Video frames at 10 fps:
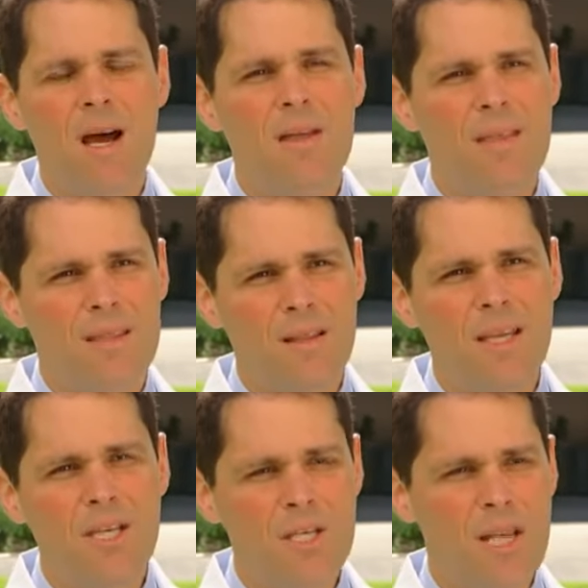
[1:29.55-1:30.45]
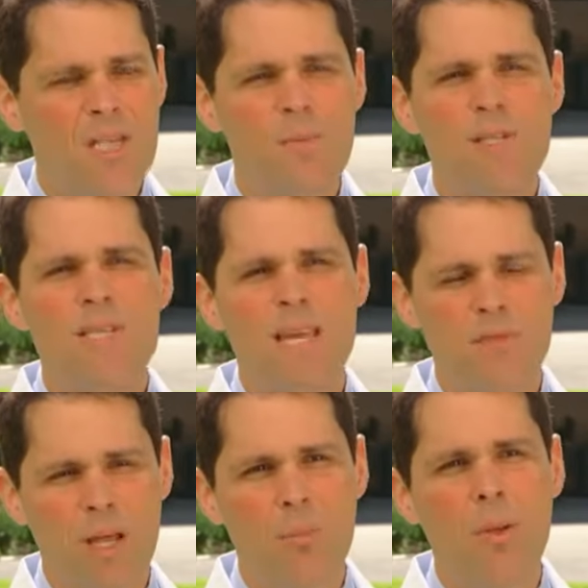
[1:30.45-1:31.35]
uh, that the lesion has been
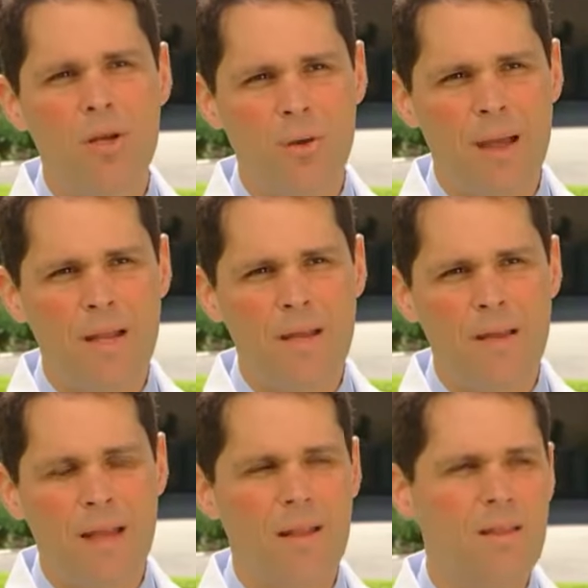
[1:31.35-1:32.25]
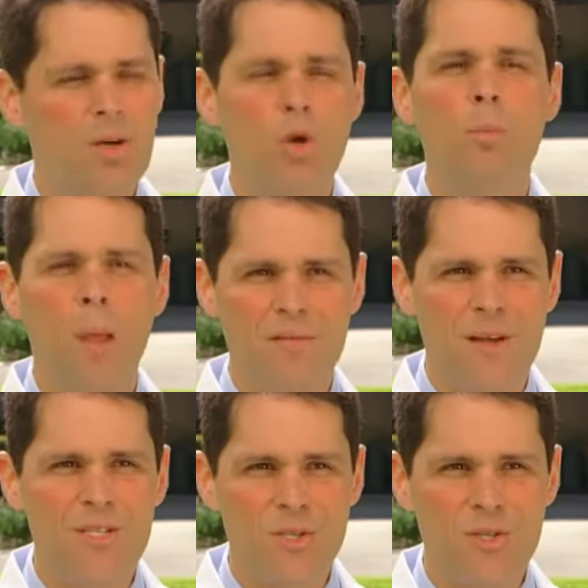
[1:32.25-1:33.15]
safely obliterated and that the good blood
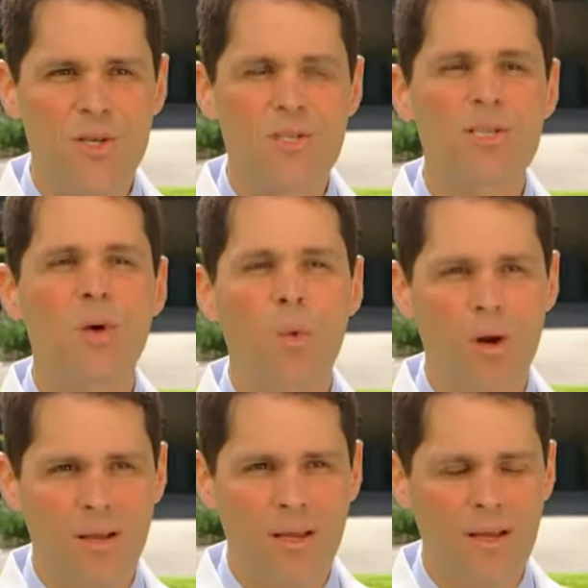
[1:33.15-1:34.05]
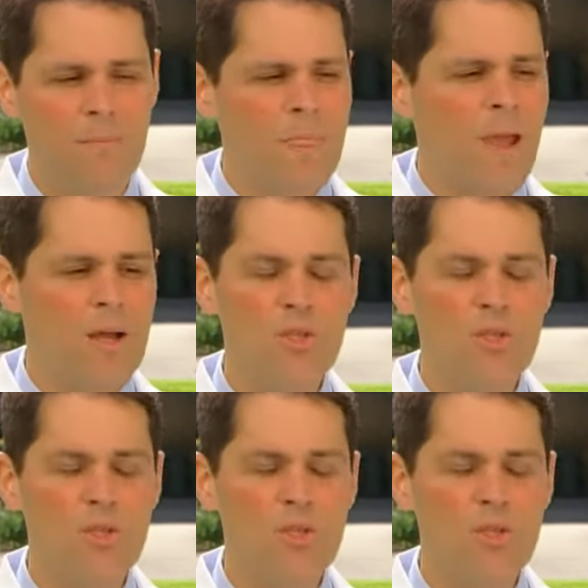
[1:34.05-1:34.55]
vessels are still working uh,